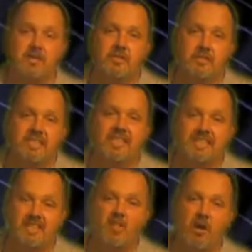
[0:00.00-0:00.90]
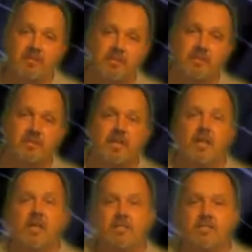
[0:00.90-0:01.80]
so it's an easy lawsuit.
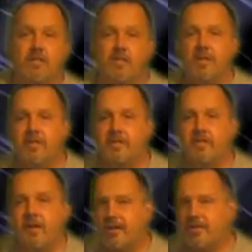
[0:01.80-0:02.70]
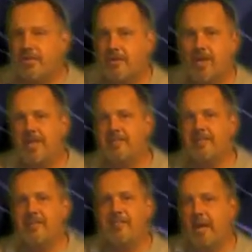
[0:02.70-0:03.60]
So the lawyers are all out
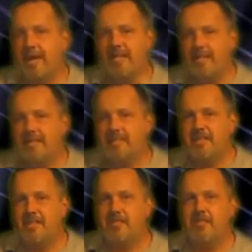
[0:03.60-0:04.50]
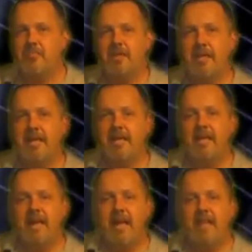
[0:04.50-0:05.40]
there battling each other for the money,
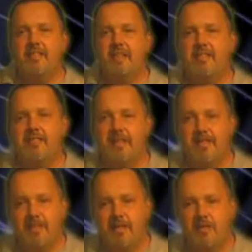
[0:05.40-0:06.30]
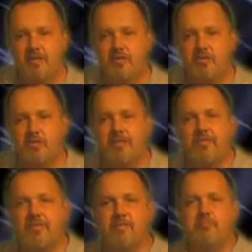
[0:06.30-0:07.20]
and they've
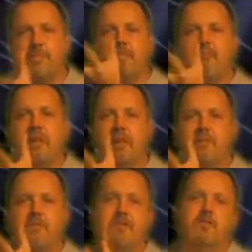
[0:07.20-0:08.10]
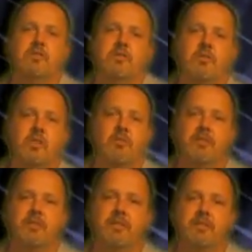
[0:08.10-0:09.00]
driven the bid amounts on Google up
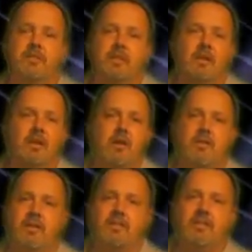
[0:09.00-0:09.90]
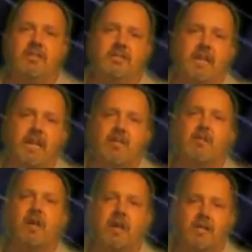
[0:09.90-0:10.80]
into, oh, I think it's $80
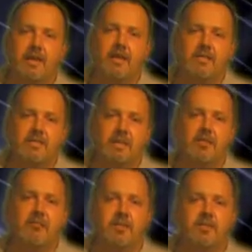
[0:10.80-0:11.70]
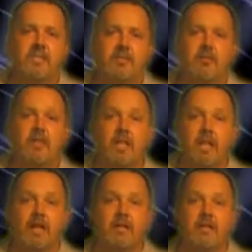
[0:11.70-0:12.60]
or $90 now for a single
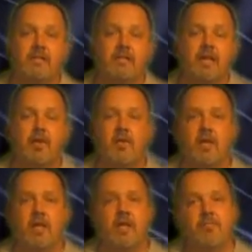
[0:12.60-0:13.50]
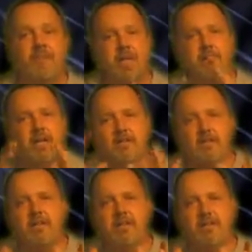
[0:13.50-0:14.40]
click. Now, that might
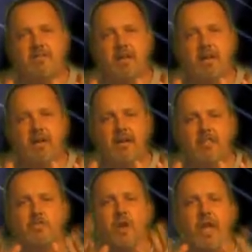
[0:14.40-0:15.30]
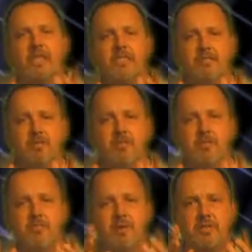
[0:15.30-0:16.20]
look attractive if
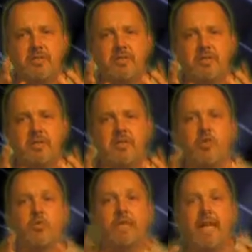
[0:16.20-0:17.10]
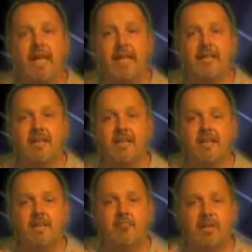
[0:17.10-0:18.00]
you're a person who can create
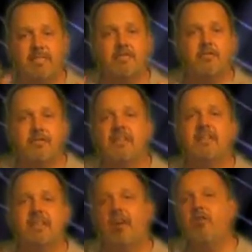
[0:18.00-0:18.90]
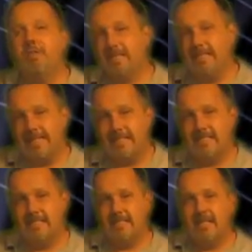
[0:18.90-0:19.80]
mesothelioma
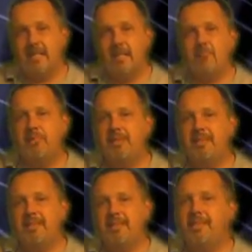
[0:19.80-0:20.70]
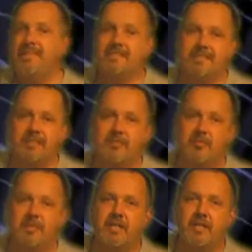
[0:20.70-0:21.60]
clicks, but it isn't,
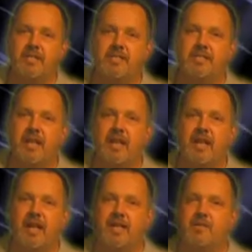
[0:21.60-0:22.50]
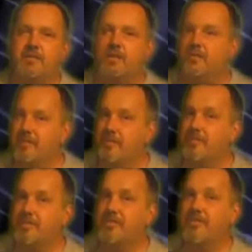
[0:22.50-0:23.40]
because I don't know the
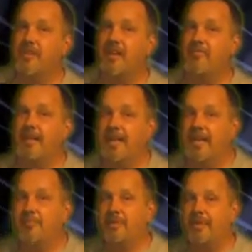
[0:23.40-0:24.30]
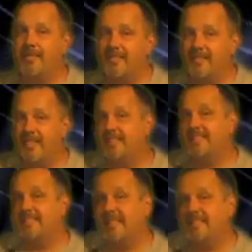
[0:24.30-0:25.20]
numbers off the top of my head, but I think
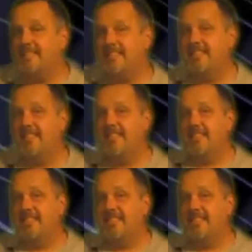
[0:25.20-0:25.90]
it's less than